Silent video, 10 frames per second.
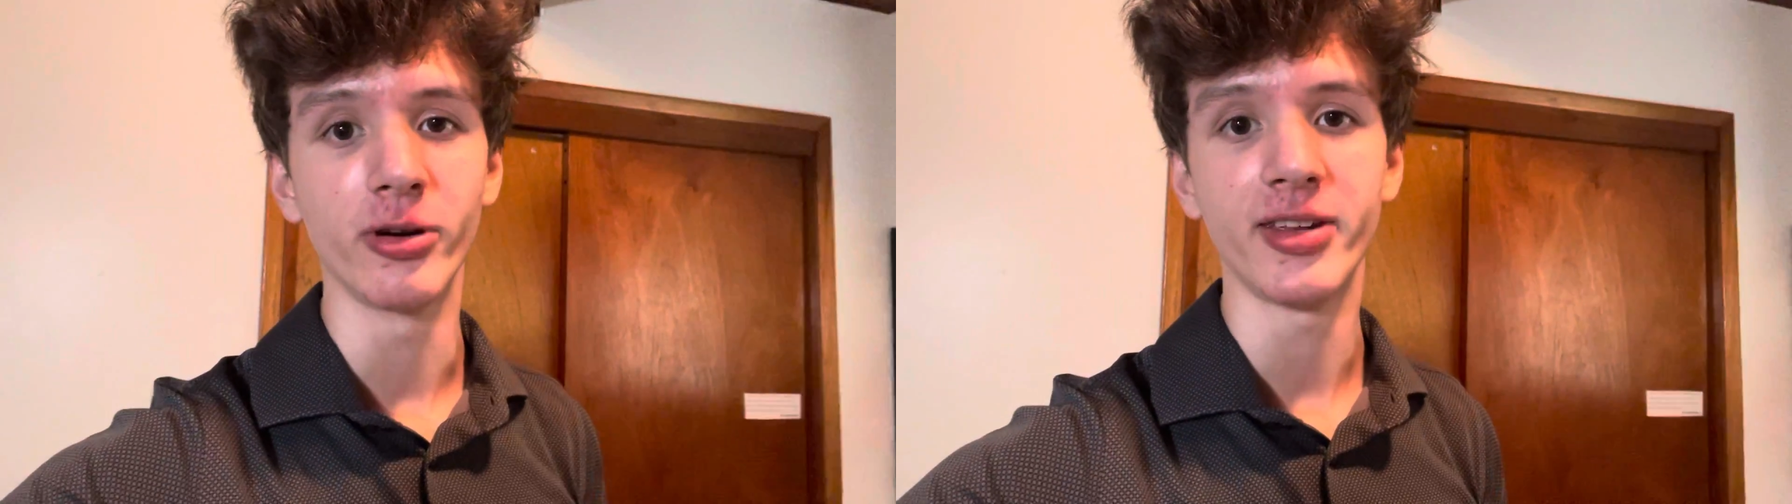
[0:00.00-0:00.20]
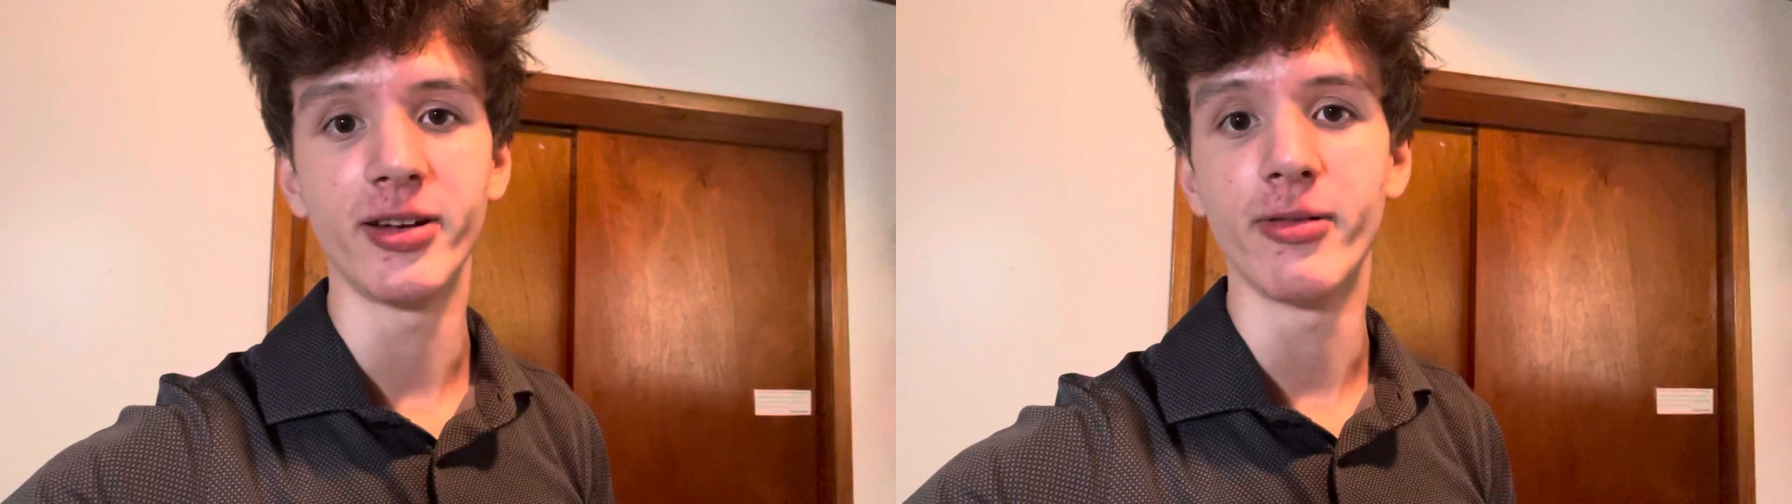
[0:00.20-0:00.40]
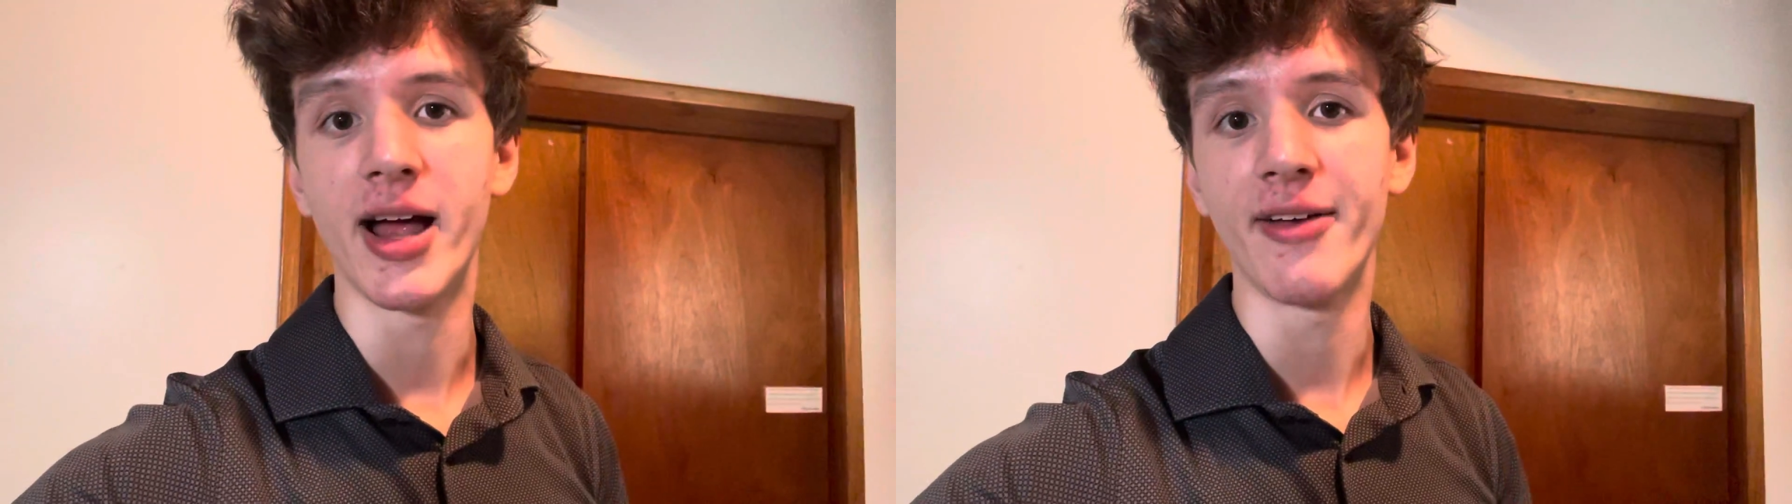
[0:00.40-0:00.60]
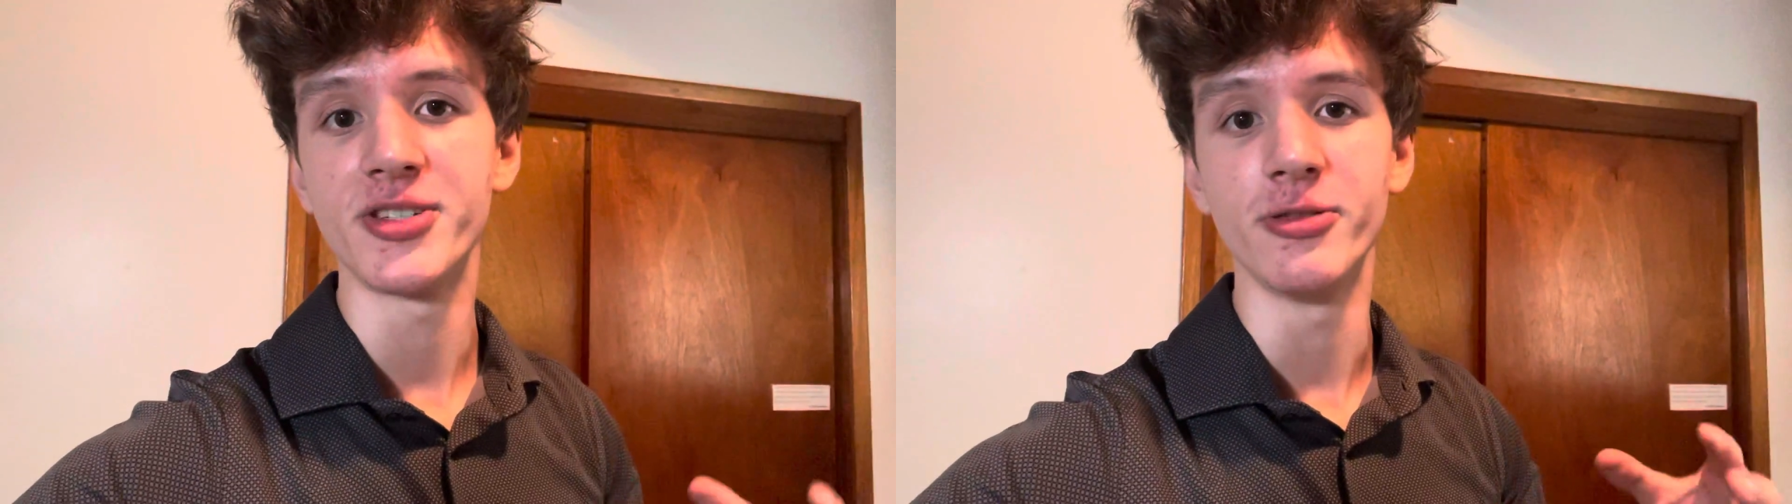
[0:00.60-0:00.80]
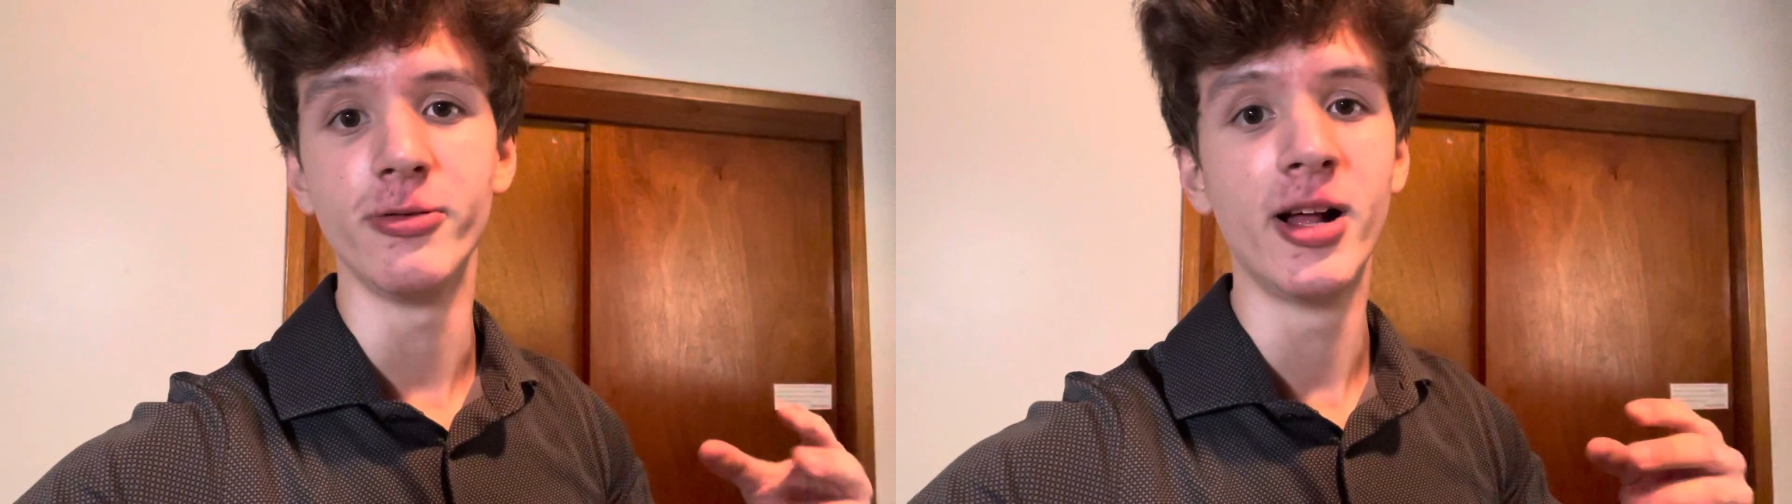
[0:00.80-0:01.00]
They don't have
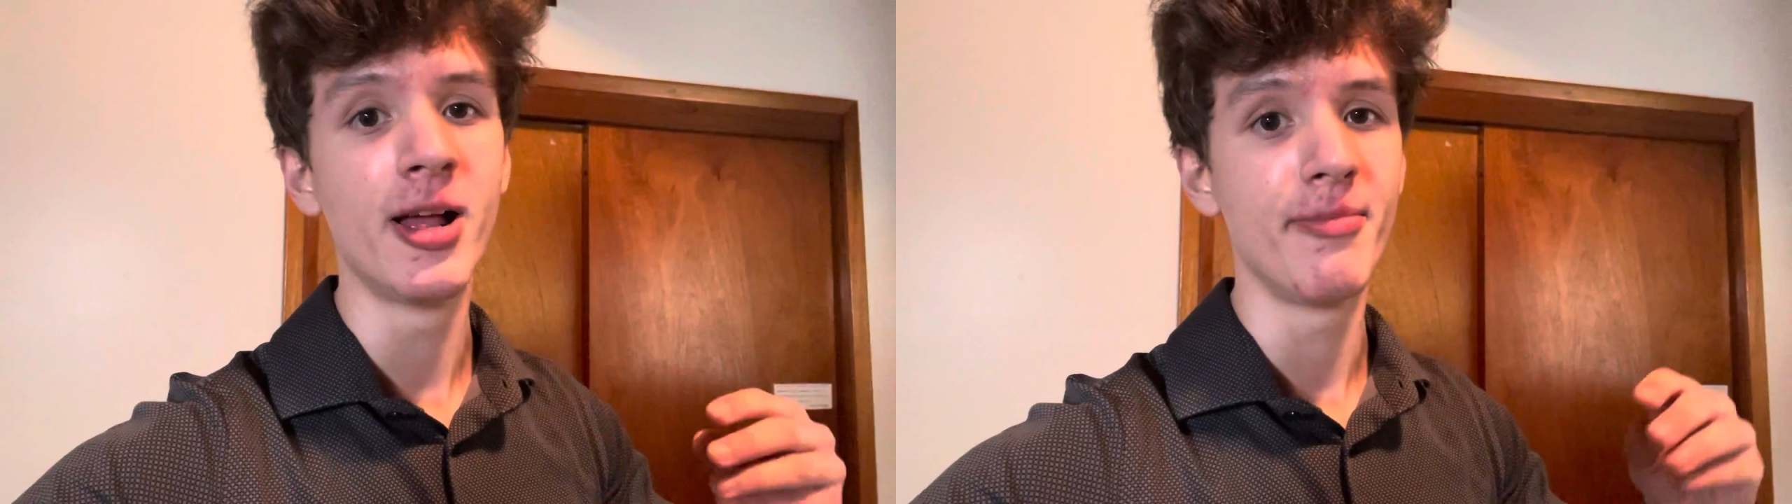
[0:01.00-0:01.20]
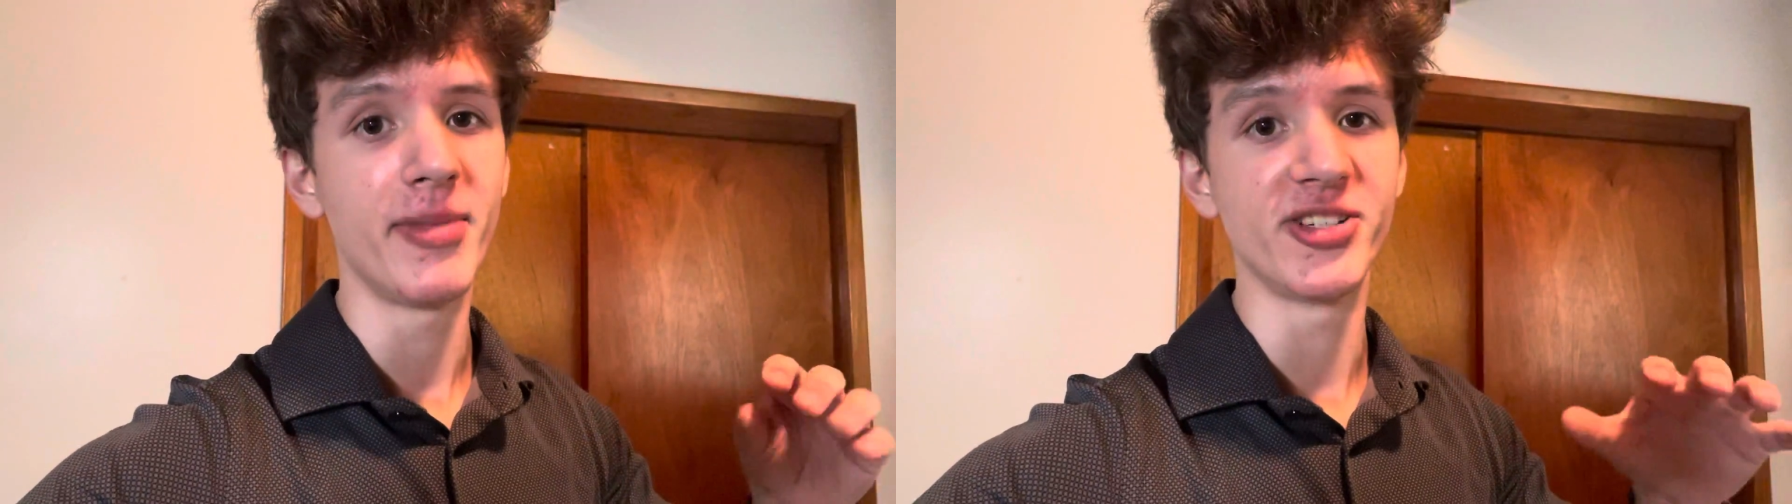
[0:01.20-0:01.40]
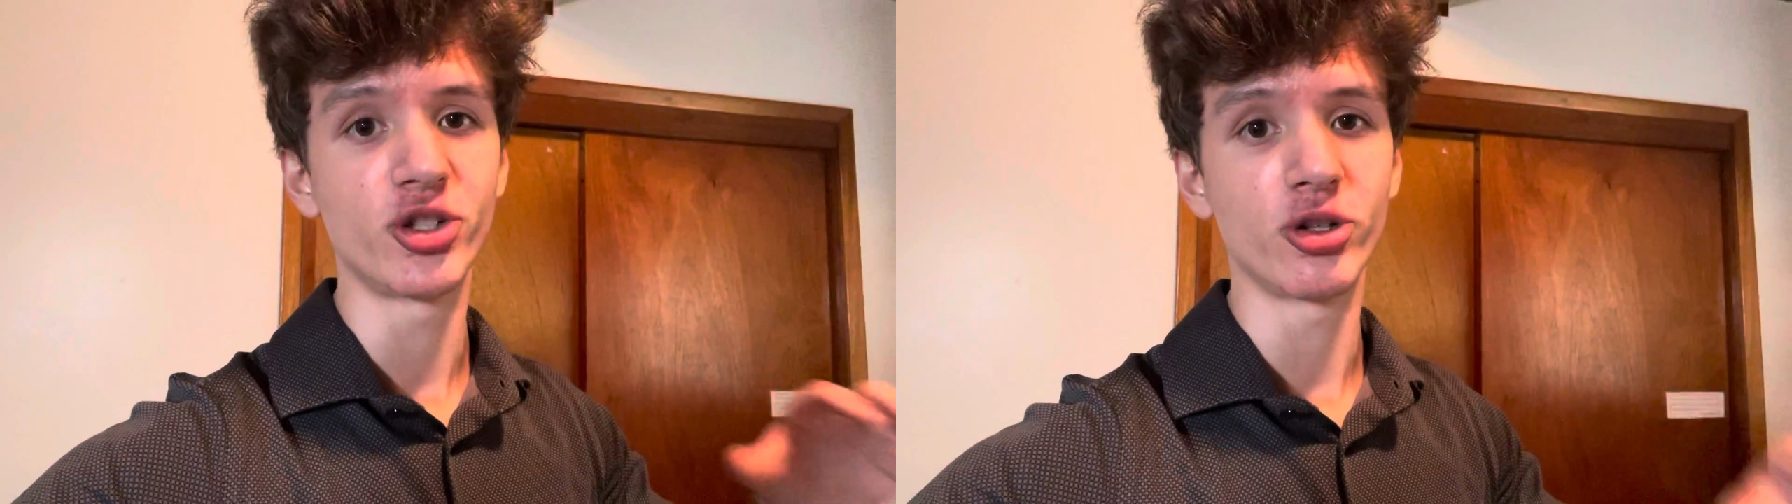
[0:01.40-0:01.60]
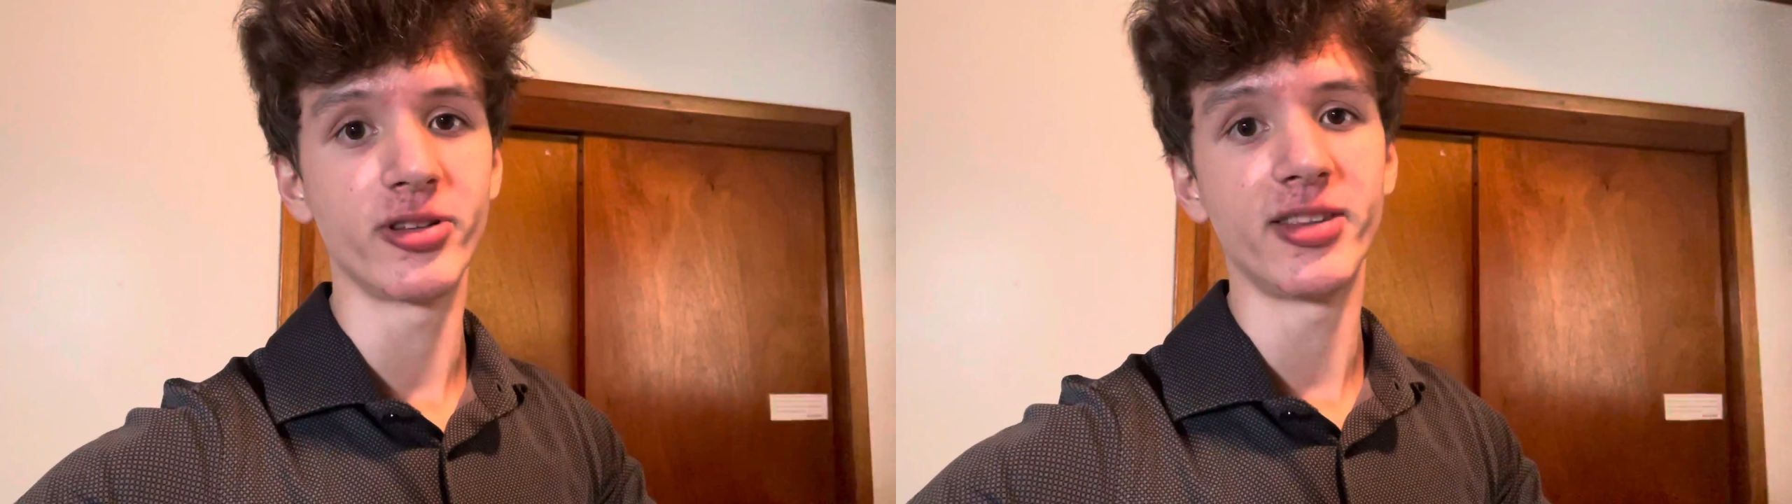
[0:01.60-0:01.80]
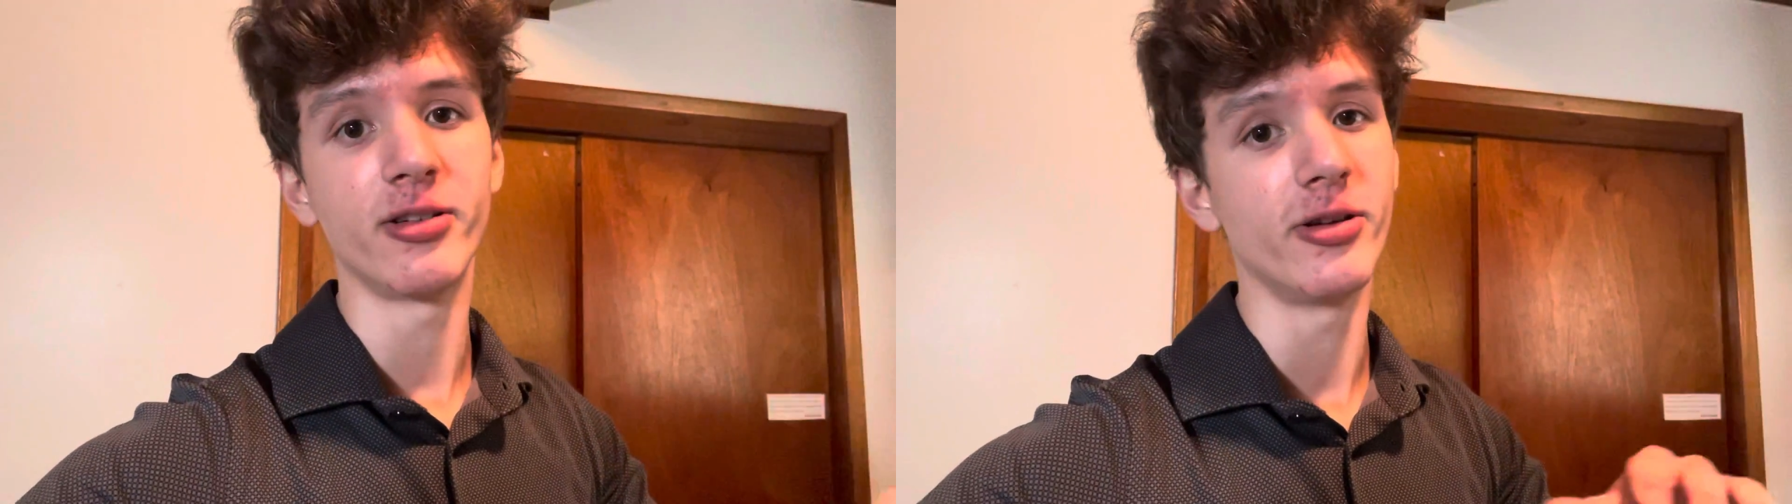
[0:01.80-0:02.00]
to ensure
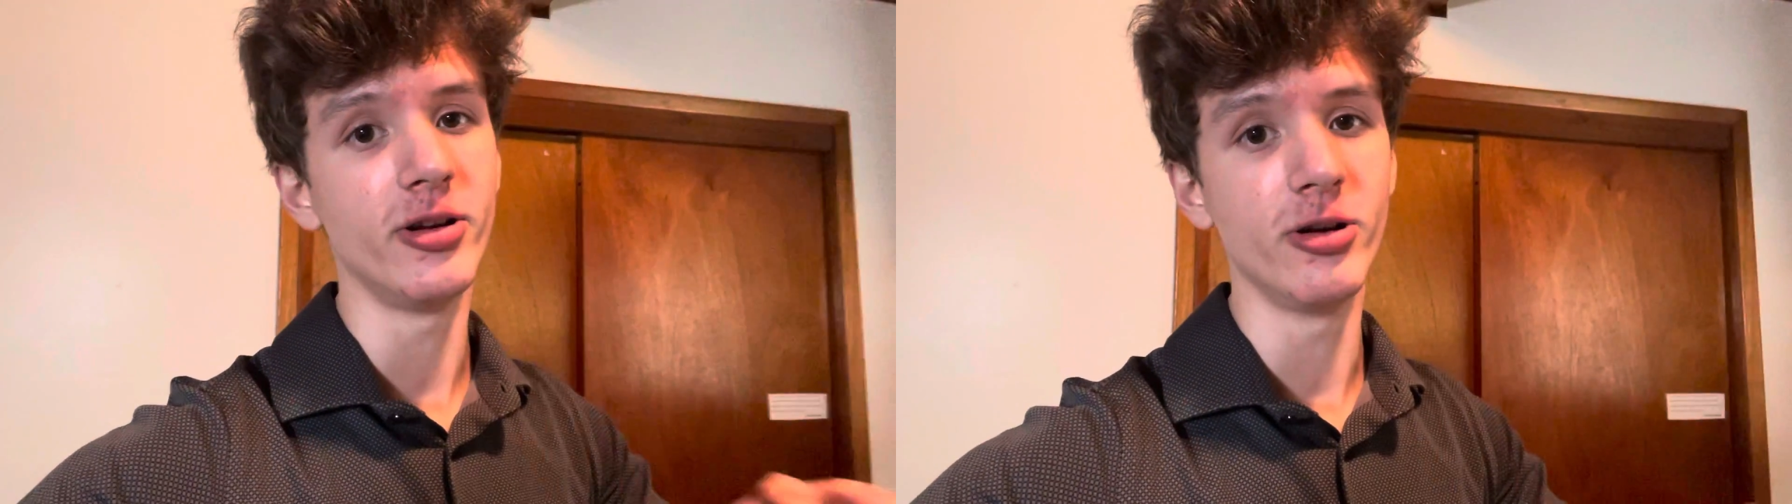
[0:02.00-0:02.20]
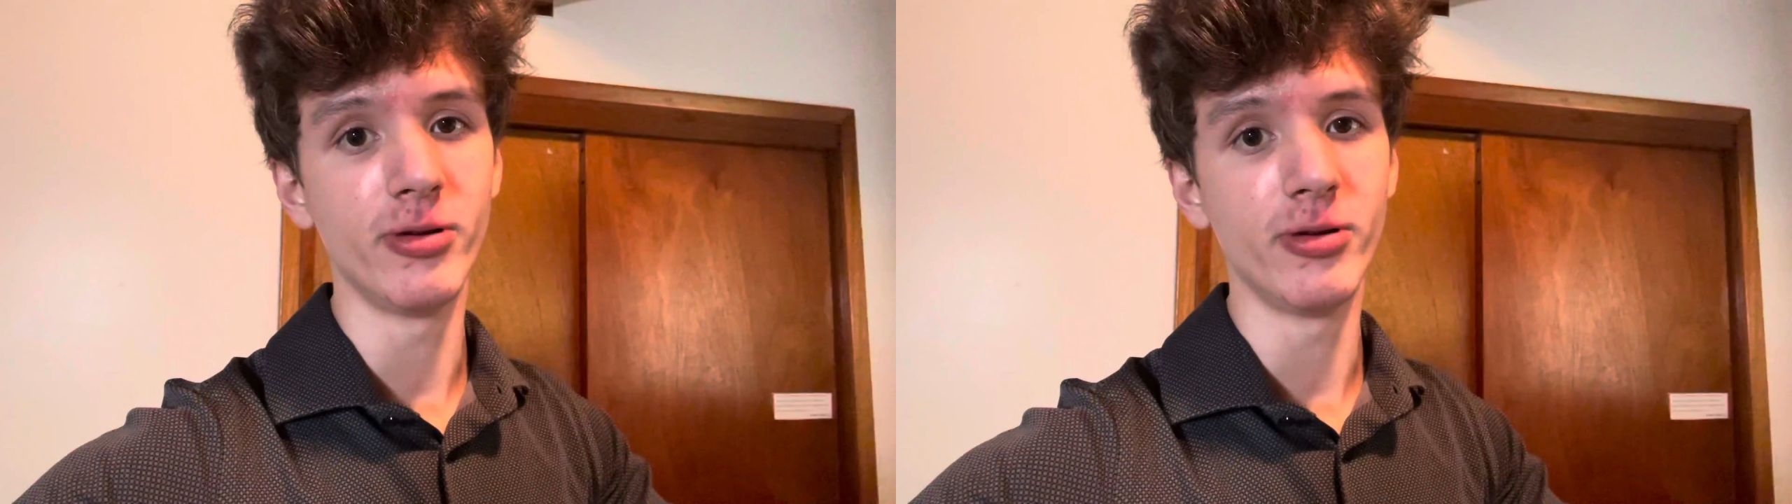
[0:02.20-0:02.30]
that there are no